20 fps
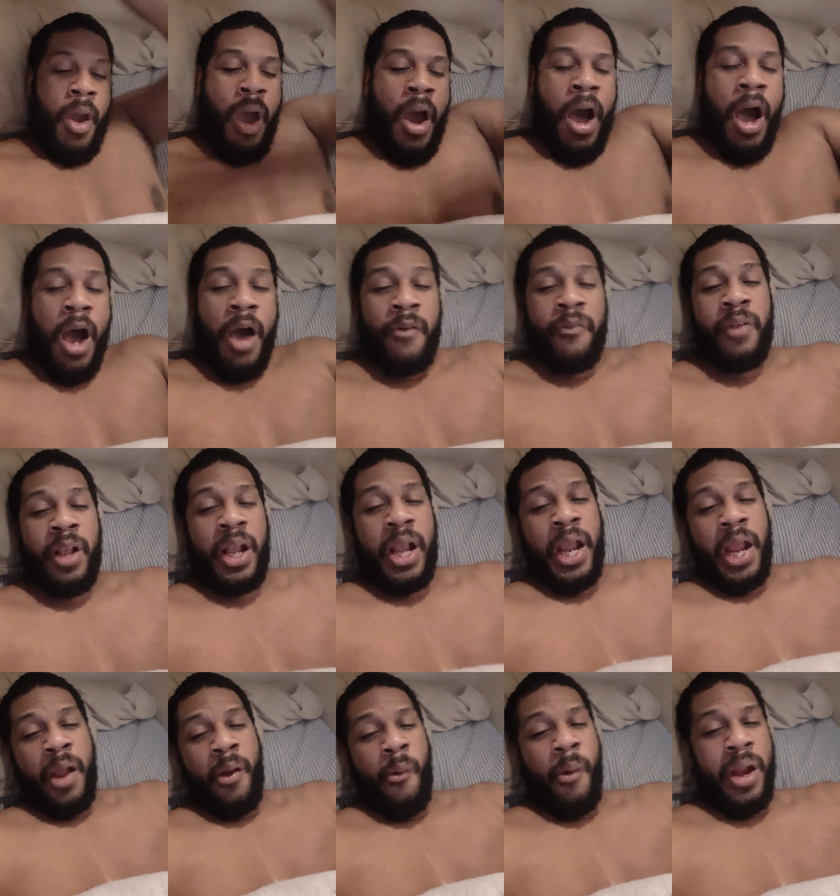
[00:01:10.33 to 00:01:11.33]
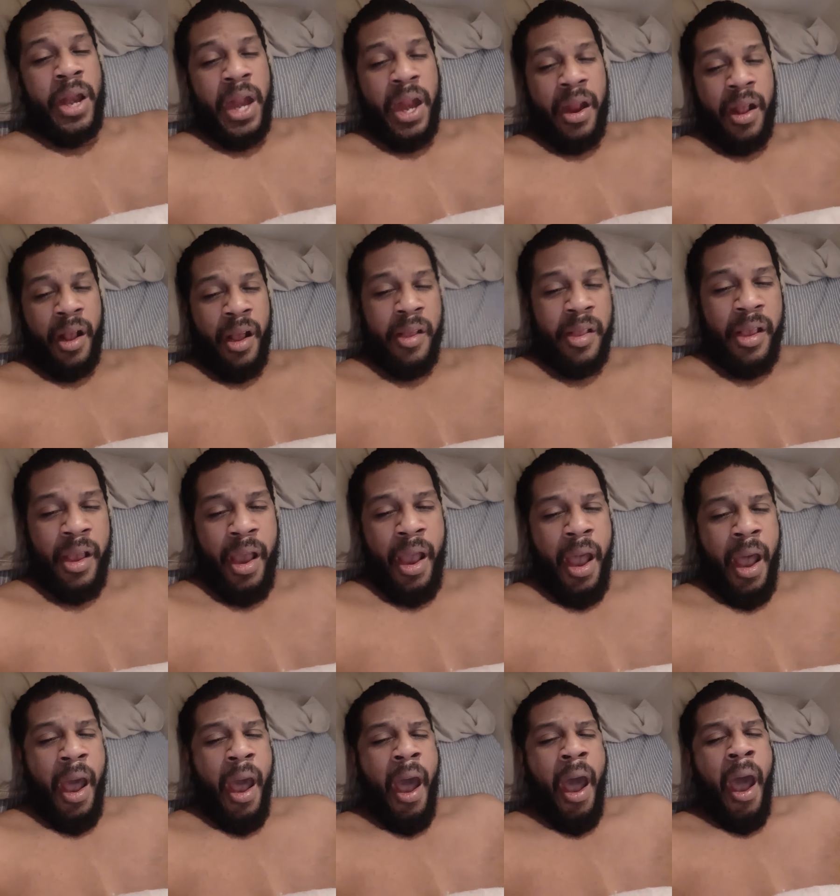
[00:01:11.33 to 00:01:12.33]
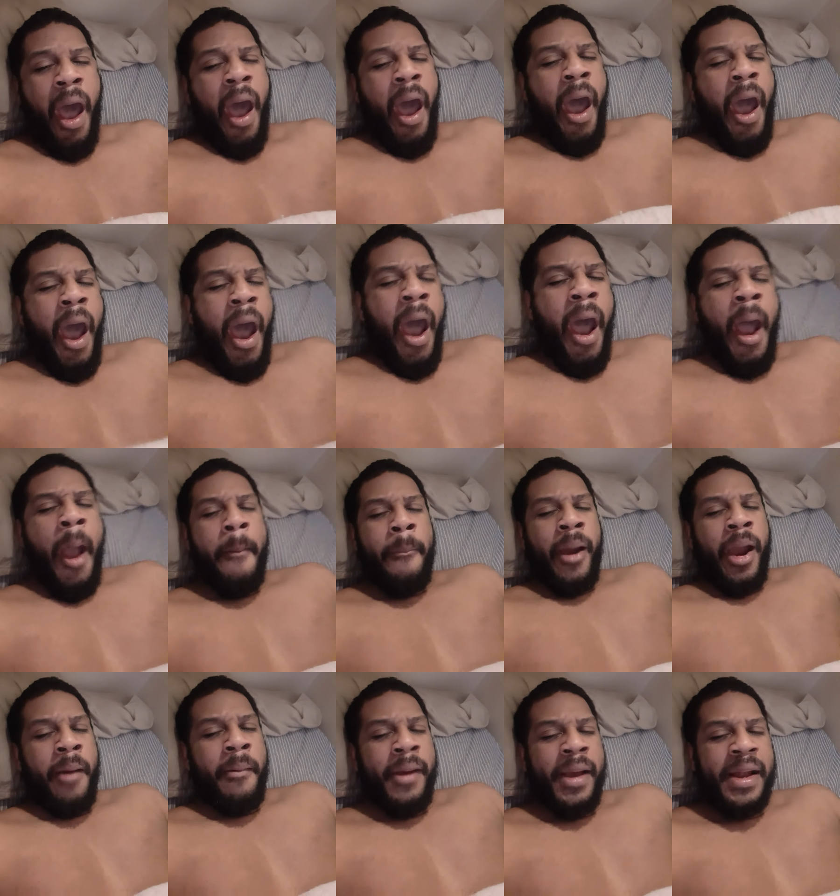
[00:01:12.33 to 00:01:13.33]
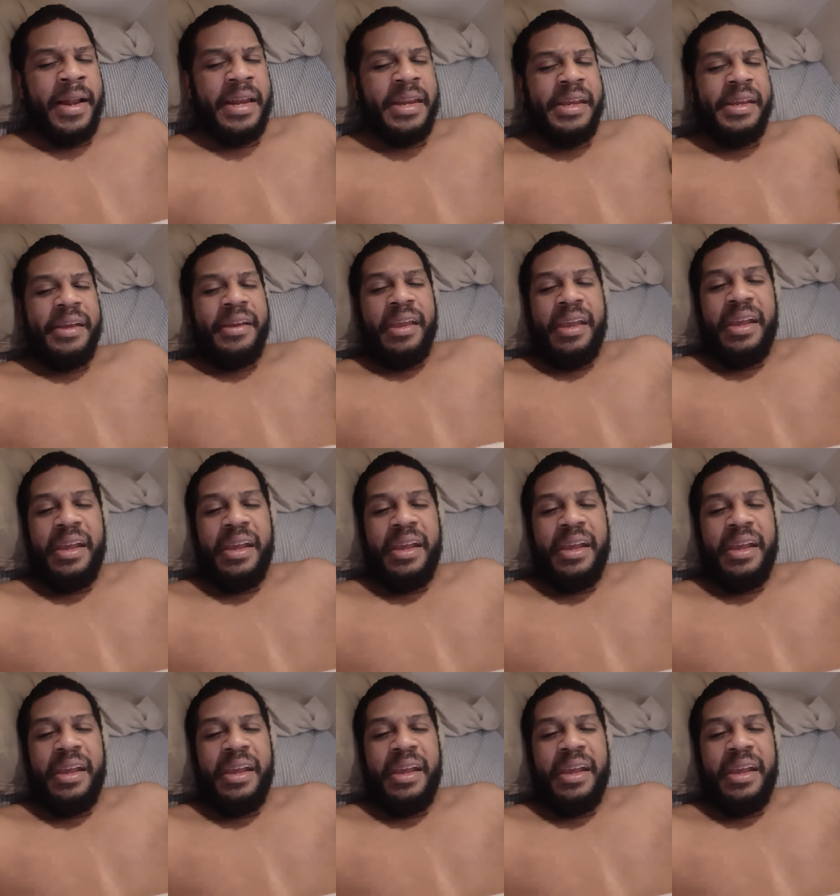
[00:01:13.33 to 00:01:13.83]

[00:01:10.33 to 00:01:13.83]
Have to keep winning. Yes. Premier League.